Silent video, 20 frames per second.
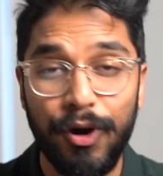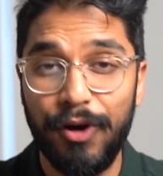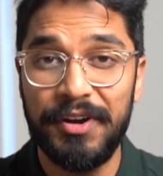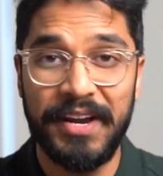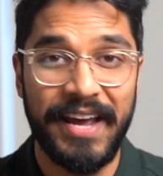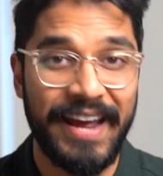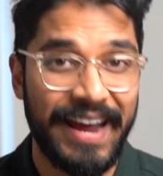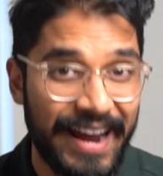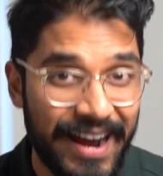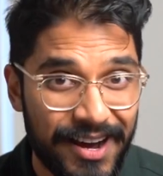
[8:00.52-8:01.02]
own
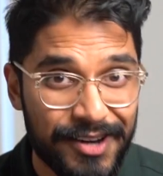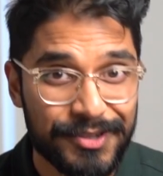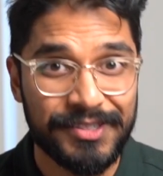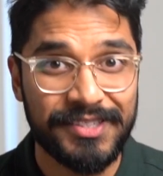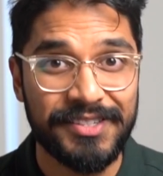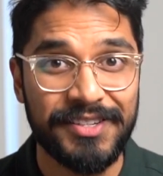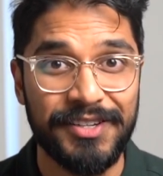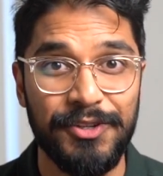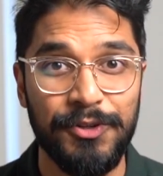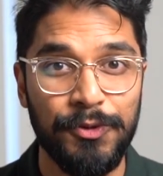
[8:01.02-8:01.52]
a
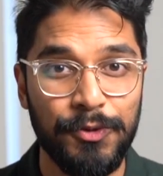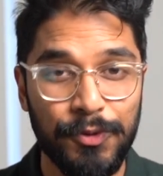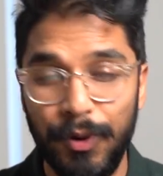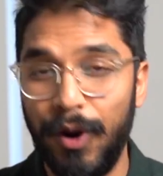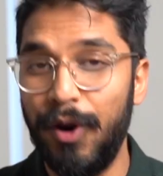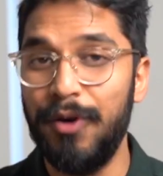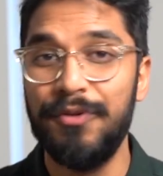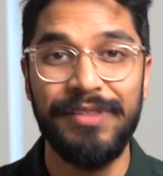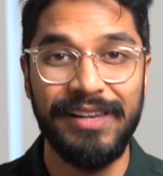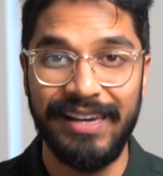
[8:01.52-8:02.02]
house, you
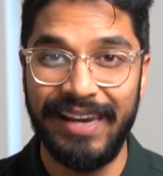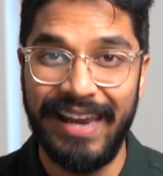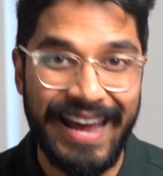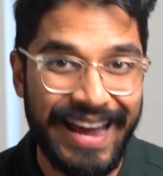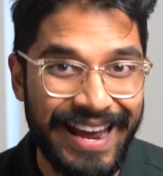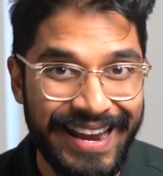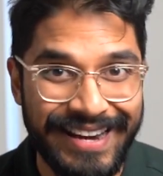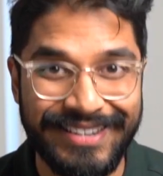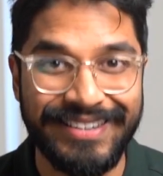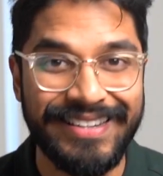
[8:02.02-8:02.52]
own the
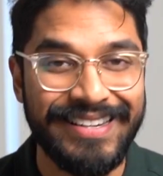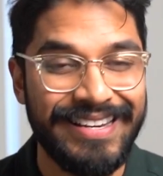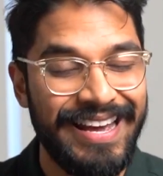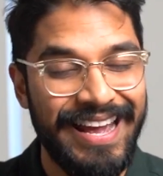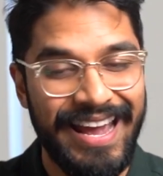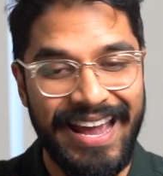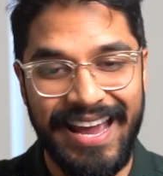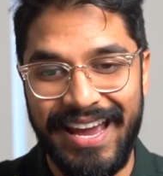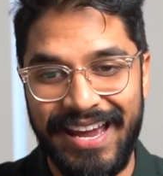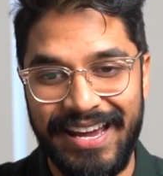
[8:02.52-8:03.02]
land,
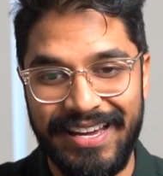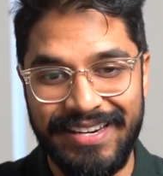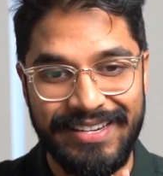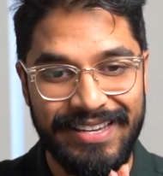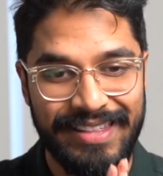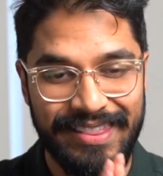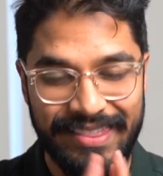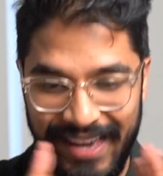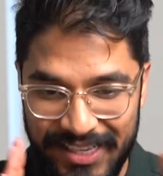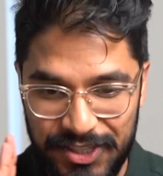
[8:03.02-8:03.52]
and
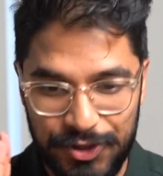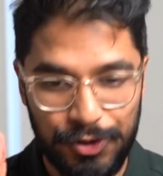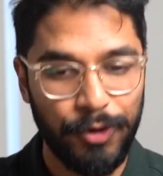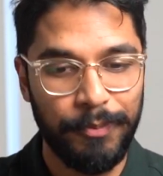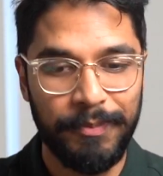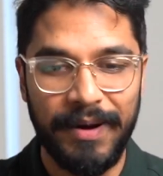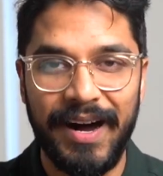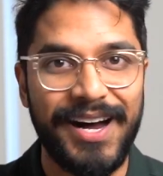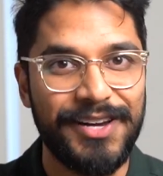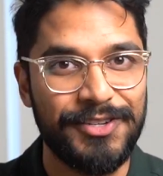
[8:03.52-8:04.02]
that's your
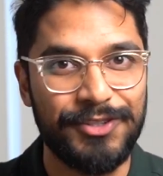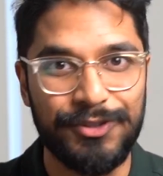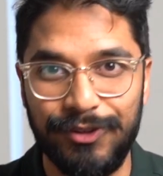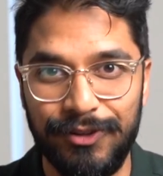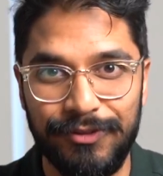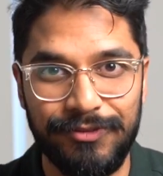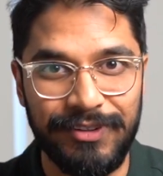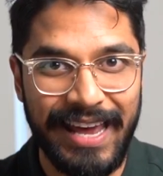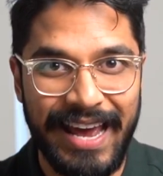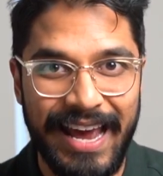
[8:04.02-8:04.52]

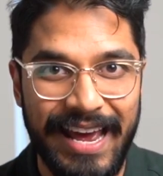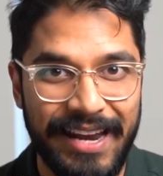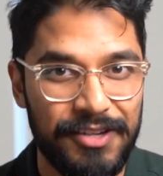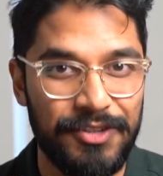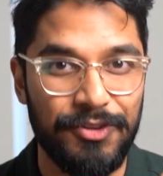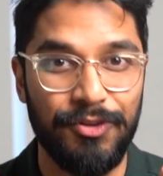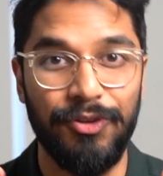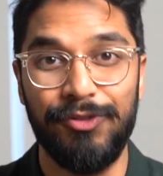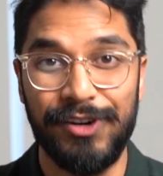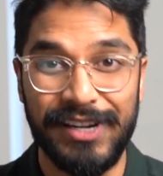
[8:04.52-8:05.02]
parcel of land,
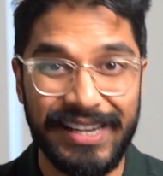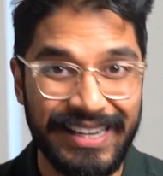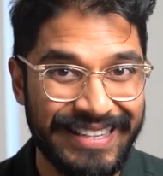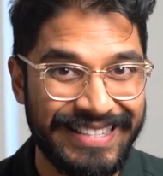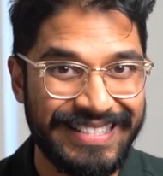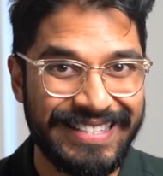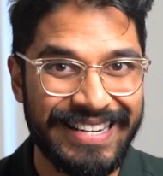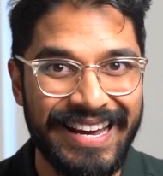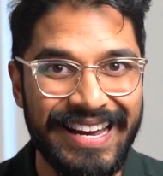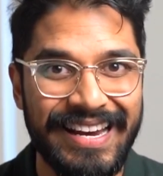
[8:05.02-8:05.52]
your real
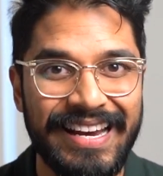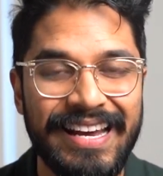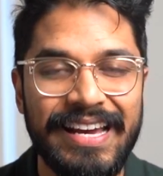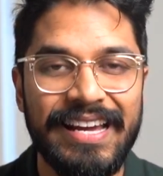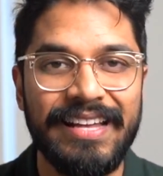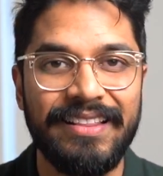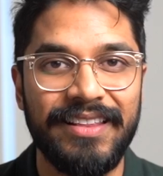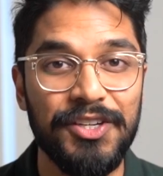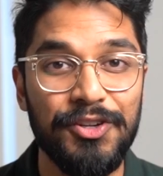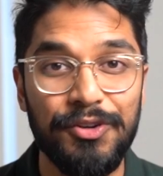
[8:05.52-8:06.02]
estate,
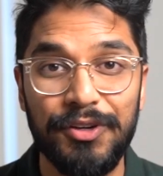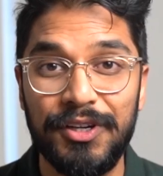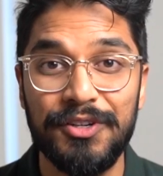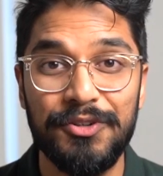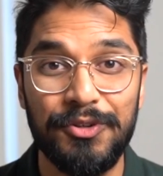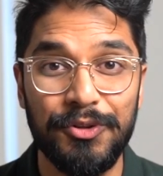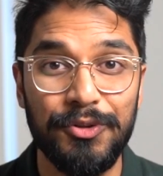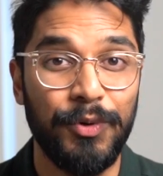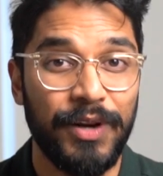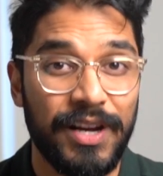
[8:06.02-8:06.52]
that you can
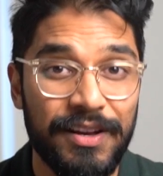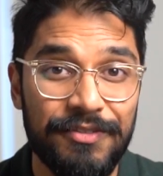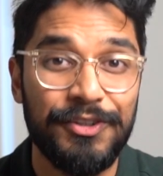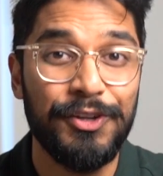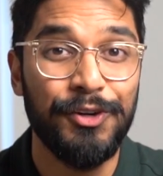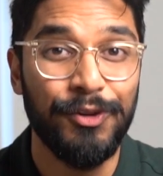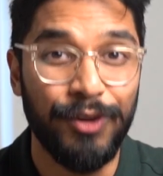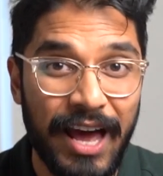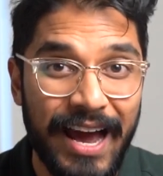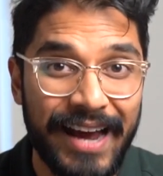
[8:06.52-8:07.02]
do whatever
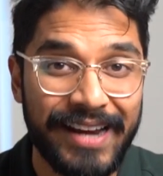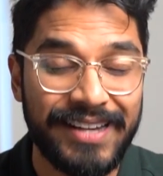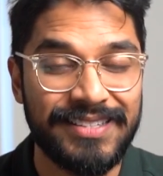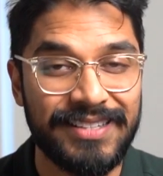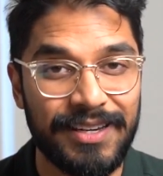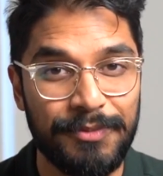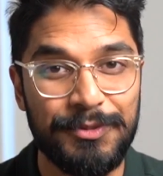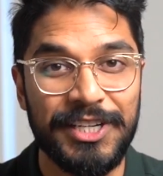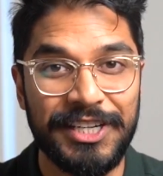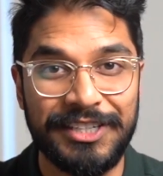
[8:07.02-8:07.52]
you like,
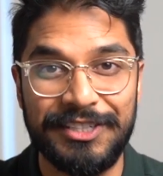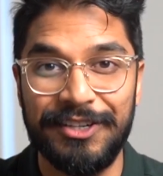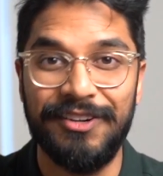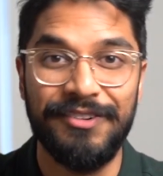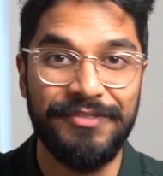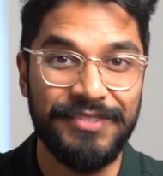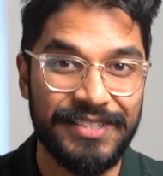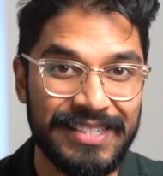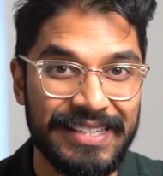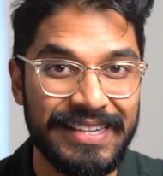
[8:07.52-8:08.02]
subject to
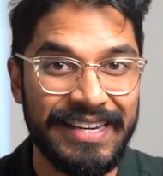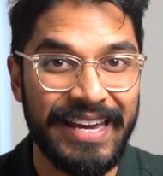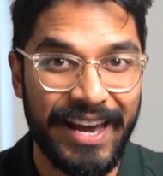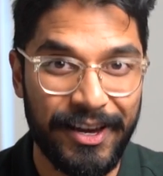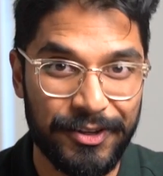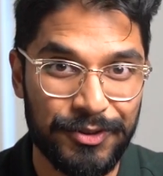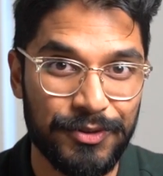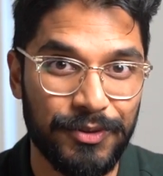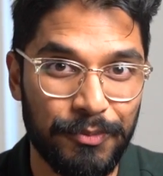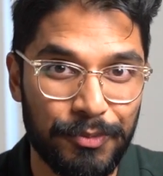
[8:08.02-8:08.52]
obviously
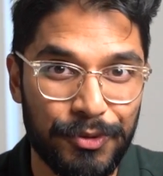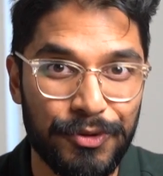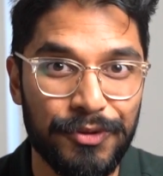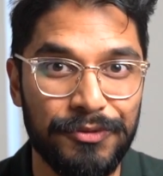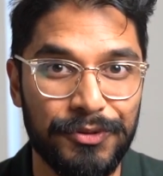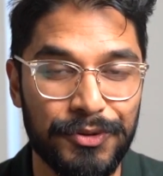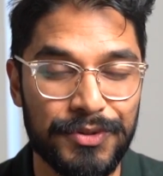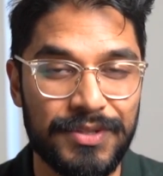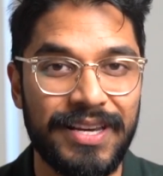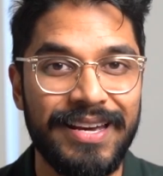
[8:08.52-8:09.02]
council
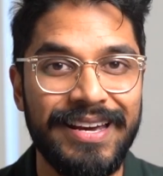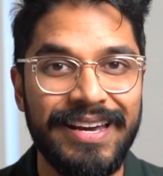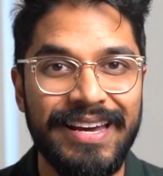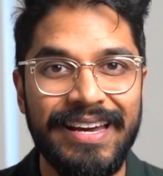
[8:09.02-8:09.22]
approvals.